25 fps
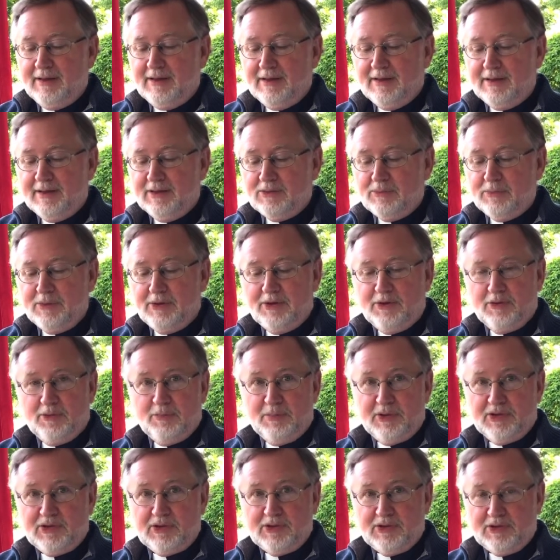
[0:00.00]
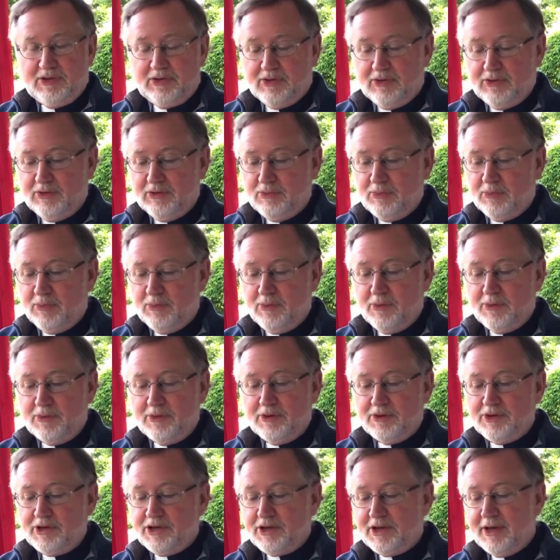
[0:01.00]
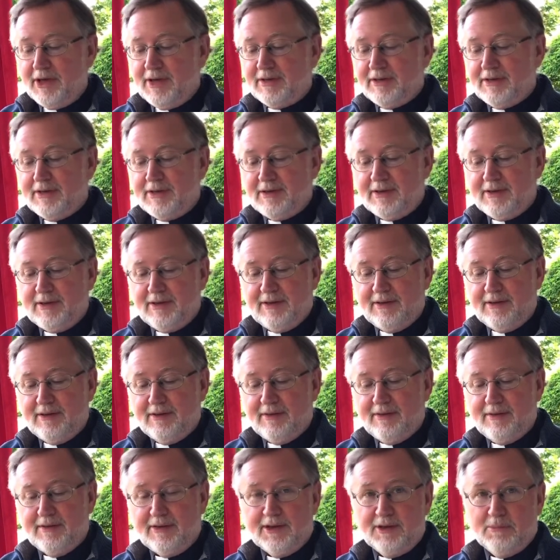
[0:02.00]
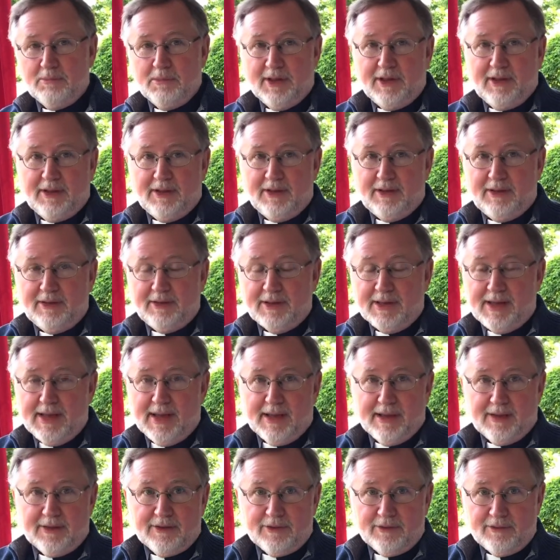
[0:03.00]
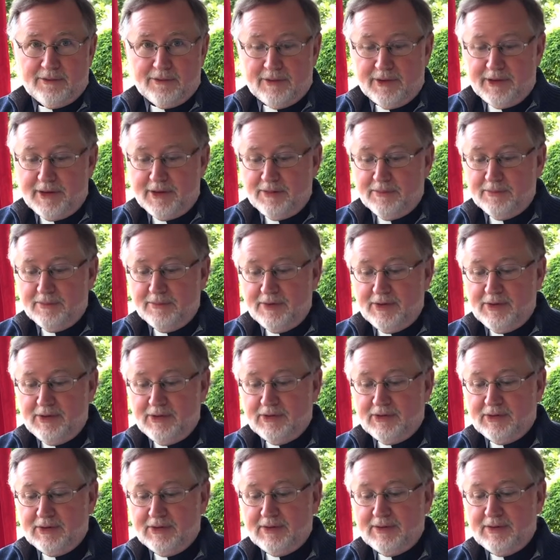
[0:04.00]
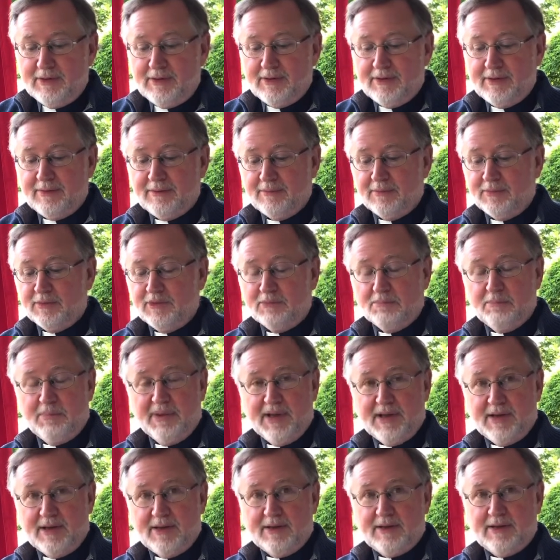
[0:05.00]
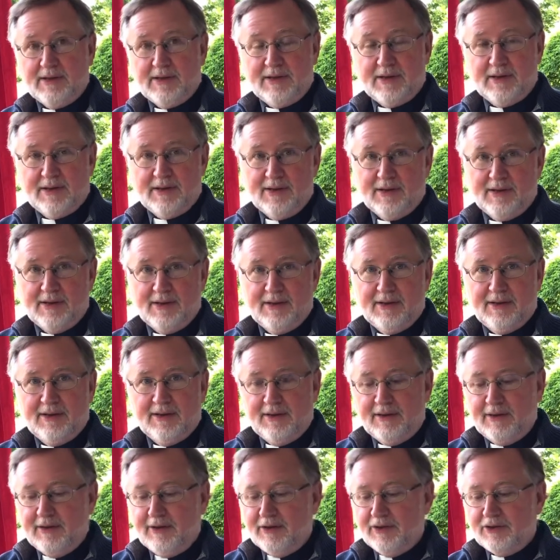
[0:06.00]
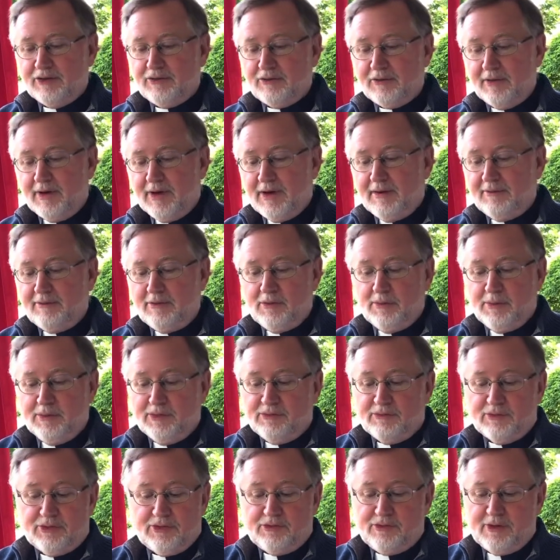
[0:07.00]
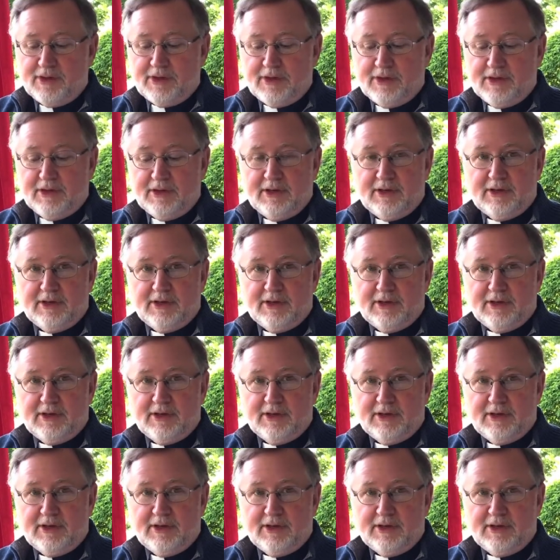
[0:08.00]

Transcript: As we know, businesses were ordered shut, the ability to gather for any reason was banned, travel was restricted,